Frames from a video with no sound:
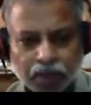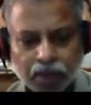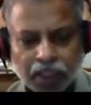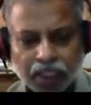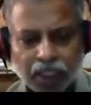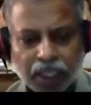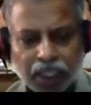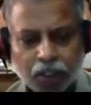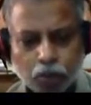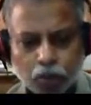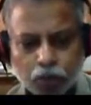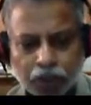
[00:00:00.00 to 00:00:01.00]
They try
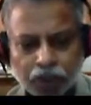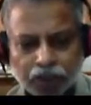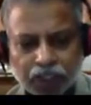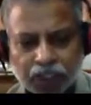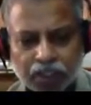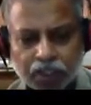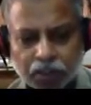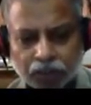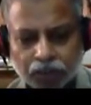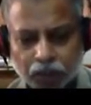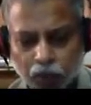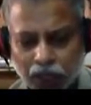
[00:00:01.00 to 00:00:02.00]
to do verification
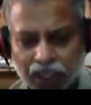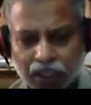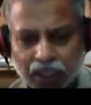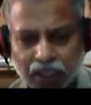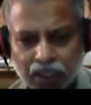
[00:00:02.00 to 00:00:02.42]
for what?